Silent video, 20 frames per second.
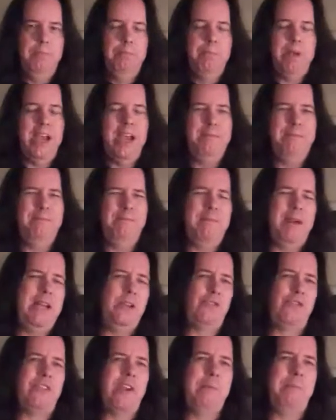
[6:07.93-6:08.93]
may
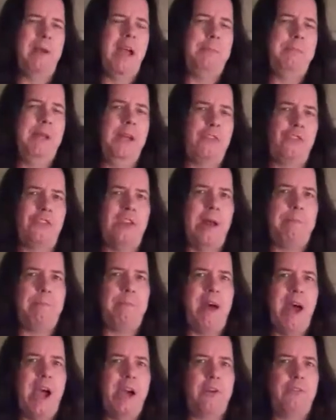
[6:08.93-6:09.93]
be a
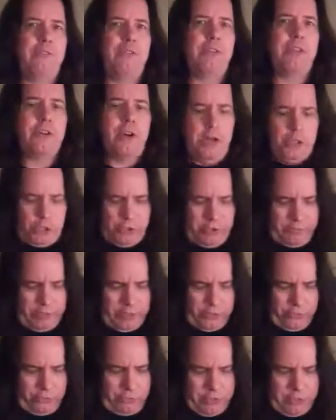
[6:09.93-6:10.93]
setback for the country of
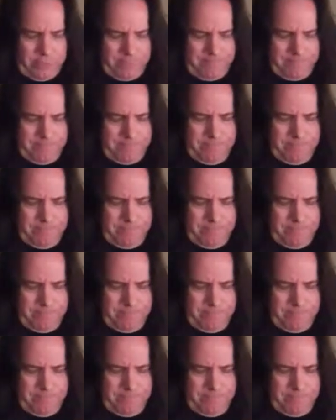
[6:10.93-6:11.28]
Israel.